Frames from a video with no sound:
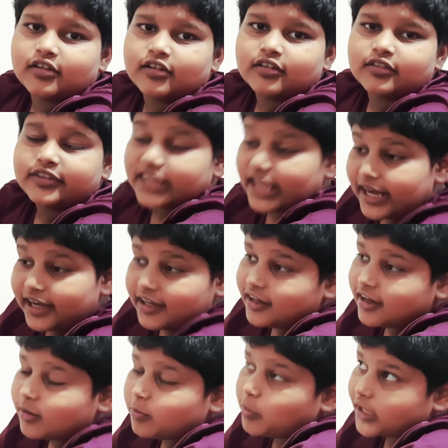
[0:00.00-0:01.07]
then
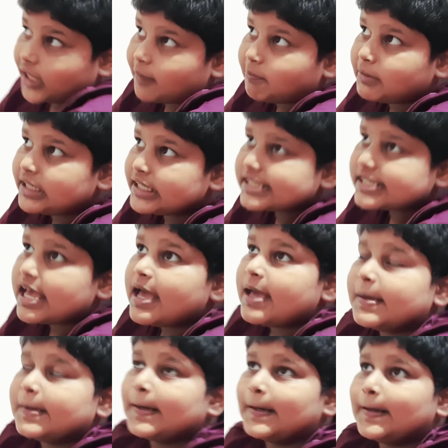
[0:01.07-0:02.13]
what happened is,
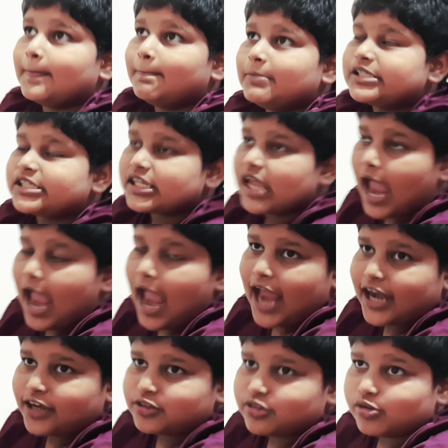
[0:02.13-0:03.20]
Mr.
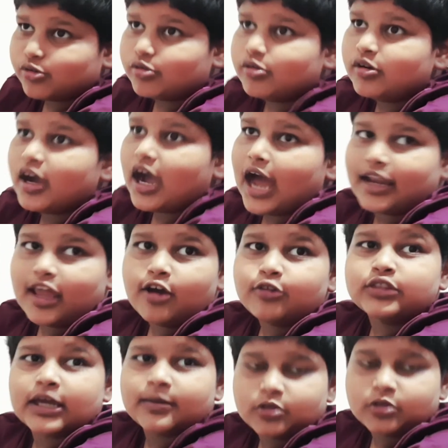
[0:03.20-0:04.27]
Andrew allowed
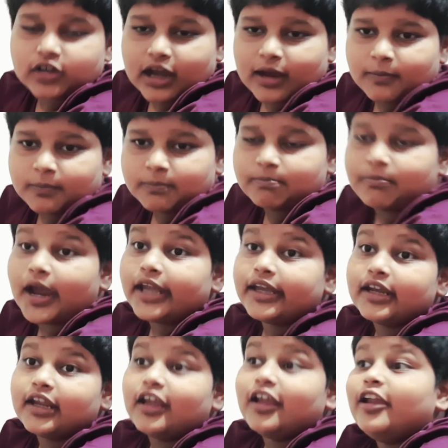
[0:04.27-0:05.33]
them to come but
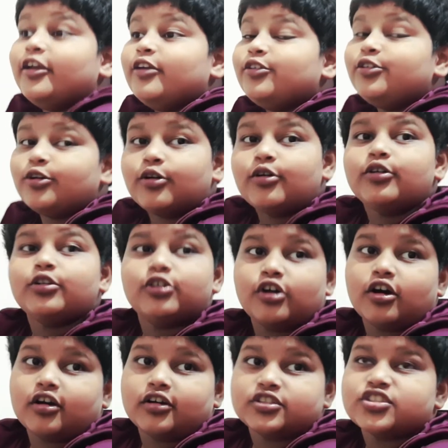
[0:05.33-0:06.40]
no
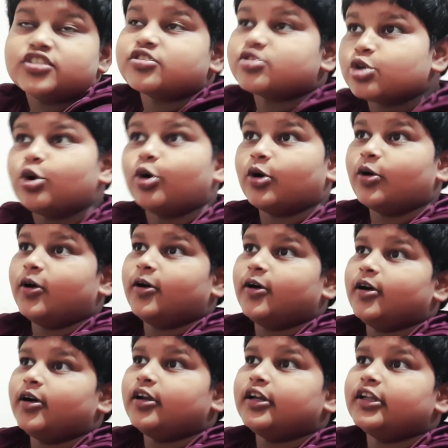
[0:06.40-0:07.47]
dogs. So
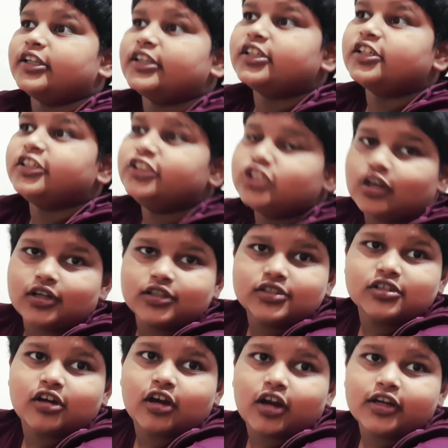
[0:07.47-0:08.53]
George
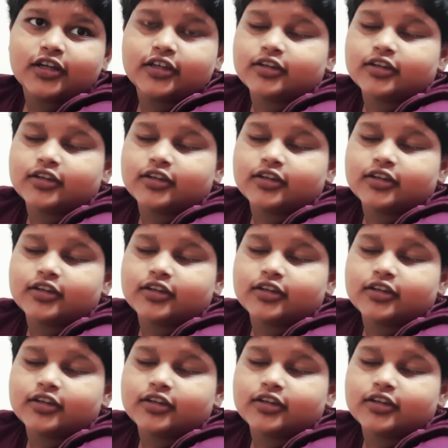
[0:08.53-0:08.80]
got